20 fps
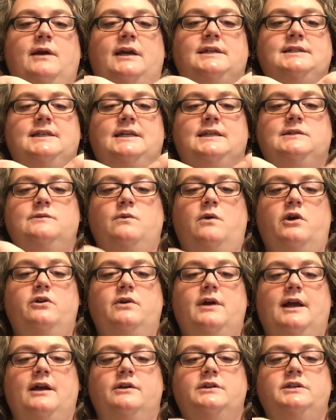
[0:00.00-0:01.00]
excess
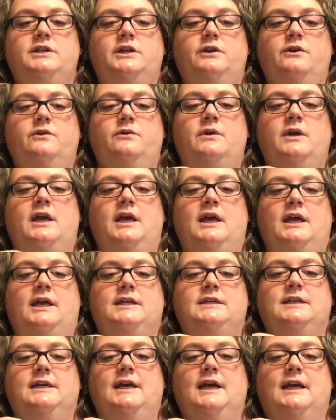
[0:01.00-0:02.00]
water out too,
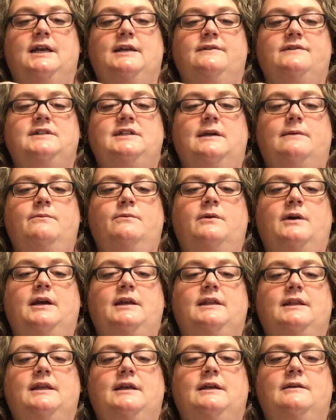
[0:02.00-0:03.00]
to kind of
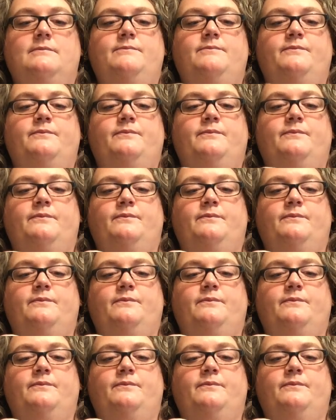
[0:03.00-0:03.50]
separate them.